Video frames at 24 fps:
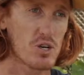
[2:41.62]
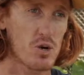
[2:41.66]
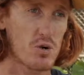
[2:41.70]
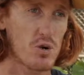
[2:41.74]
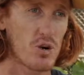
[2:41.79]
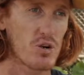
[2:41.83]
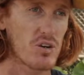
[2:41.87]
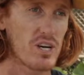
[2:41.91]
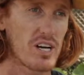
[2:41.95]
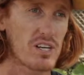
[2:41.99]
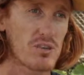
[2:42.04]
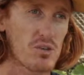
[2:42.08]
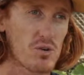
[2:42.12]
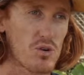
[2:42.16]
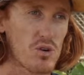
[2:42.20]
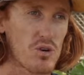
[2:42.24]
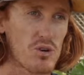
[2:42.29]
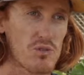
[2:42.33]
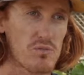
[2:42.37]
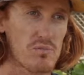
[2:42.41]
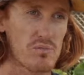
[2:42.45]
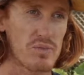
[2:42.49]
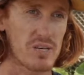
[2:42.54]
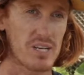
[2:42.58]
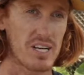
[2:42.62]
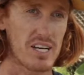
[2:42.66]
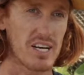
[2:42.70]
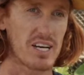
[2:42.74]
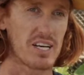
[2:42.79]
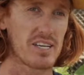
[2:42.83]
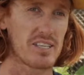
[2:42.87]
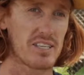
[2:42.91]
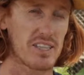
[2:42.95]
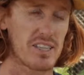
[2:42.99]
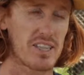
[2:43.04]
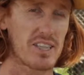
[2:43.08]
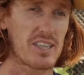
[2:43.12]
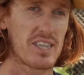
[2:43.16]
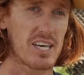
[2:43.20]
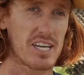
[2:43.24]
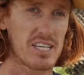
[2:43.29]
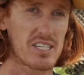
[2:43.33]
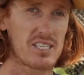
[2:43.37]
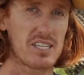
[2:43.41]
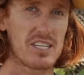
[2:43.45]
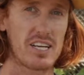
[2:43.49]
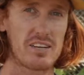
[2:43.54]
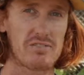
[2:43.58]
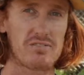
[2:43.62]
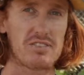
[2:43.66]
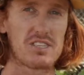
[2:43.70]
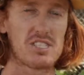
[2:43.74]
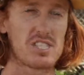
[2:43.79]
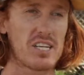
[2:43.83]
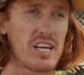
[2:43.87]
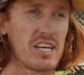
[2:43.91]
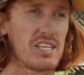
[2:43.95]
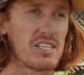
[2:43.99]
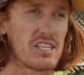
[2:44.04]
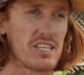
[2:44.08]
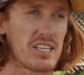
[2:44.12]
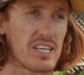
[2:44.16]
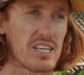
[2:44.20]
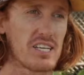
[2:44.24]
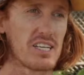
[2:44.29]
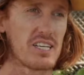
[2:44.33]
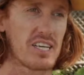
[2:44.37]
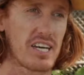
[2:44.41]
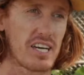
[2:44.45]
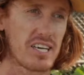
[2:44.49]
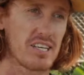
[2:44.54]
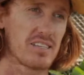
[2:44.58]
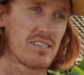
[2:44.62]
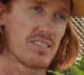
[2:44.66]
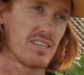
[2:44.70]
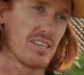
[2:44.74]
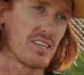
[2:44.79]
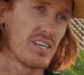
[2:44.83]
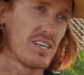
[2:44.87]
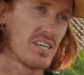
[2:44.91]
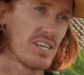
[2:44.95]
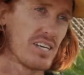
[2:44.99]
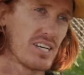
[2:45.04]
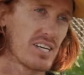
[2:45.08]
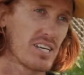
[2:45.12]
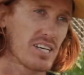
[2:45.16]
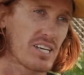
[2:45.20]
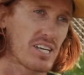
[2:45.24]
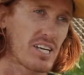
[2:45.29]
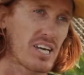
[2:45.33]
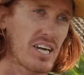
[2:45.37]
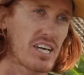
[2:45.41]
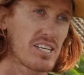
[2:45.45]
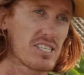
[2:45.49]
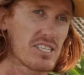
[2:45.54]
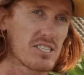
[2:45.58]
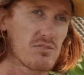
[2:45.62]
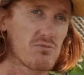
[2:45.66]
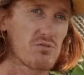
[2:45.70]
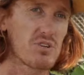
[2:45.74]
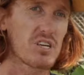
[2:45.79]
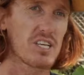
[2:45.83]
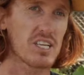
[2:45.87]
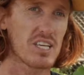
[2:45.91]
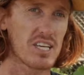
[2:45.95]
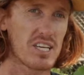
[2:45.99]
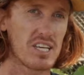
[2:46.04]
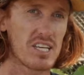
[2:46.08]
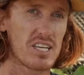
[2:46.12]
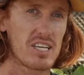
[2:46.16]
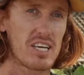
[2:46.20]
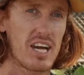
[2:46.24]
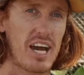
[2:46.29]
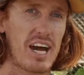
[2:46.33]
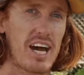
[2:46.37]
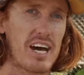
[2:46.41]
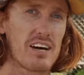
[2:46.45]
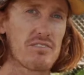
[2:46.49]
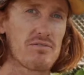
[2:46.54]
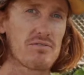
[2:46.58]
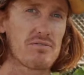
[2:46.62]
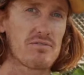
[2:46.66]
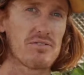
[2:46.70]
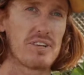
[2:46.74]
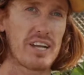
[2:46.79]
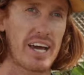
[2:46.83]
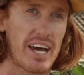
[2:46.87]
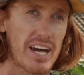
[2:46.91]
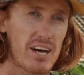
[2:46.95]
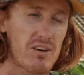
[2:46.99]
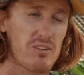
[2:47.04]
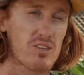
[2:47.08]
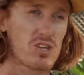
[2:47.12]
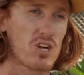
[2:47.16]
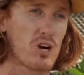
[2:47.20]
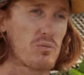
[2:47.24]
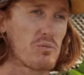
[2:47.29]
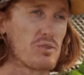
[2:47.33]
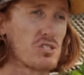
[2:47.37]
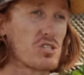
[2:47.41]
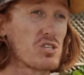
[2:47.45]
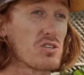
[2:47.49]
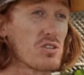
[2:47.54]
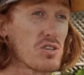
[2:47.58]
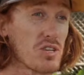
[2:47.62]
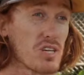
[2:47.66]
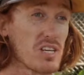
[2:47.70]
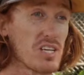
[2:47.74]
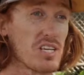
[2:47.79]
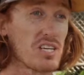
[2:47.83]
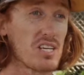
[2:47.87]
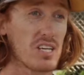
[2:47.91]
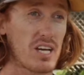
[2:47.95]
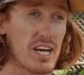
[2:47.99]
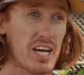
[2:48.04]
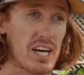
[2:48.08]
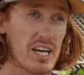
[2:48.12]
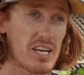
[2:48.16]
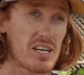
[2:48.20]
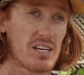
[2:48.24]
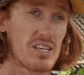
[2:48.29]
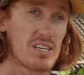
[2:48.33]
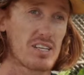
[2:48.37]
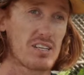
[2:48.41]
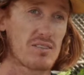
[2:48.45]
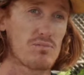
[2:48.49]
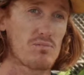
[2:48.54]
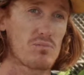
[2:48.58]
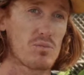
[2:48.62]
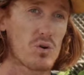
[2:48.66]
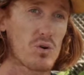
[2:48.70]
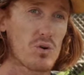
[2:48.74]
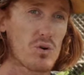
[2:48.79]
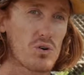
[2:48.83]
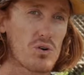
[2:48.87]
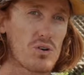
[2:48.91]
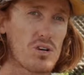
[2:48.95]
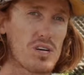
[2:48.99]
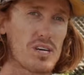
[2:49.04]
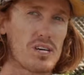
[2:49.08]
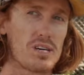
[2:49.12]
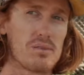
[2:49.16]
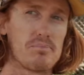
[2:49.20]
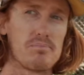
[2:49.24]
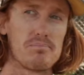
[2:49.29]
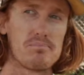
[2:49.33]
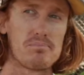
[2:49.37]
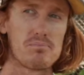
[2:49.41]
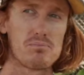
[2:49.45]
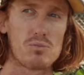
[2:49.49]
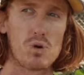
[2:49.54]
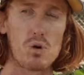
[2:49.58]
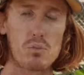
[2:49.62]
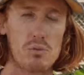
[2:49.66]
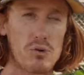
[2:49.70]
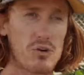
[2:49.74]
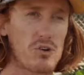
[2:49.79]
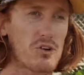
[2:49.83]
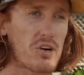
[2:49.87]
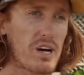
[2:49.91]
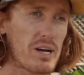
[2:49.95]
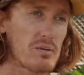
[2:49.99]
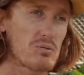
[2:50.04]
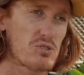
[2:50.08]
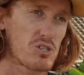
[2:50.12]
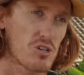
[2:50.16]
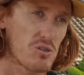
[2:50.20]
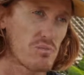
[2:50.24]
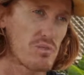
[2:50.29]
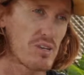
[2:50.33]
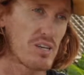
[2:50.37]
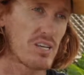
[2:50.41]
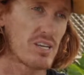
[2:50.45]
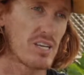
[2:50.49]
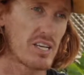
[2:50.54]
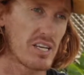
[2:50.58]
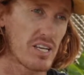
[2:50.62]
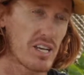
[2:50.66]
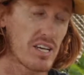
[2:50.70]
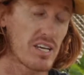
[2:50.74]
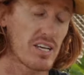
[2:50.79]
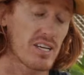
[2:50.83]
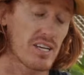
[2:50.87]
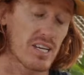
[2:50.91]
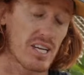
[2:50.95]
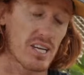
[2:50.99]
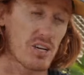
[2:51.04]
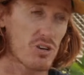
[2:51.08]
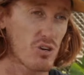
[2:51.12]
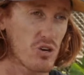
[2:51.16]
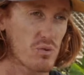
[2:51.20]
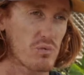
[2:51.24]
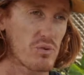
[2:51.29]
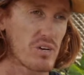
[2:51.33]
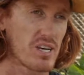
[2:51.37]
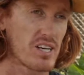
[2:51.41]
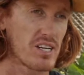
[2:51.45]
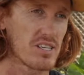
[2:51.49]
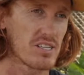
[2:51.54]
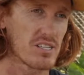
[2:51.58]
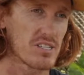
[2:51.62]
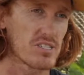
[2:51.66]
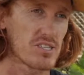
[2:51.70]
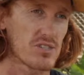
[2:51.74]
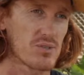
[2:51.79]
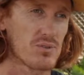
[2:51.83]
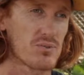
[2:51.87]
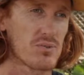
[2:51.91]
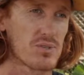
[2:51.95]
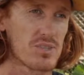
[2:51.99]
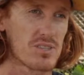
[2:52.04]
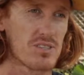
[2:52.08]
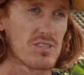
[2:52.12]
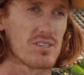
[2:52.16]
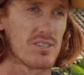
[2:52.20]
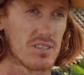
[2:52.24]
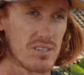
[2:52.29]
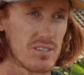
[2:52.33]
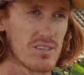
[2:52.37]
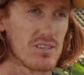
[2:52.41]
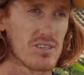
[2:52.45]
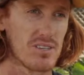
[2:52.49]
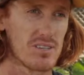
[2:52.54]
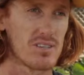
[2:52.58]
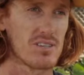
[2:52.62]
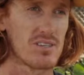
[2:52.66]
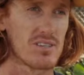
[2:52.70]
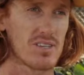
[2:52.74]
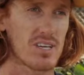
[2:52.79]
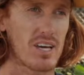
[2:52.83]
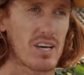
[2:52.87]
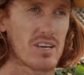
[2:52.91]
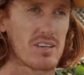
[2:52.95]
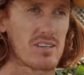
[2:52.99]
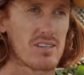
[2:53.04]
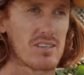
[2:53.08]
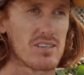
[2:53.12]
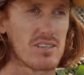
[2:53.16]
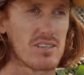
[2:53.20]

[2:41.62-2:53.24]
quote unquote, but things are definitely changing, and kids really have now the opportunity, and more programs should be incorporated into schools. Yeah.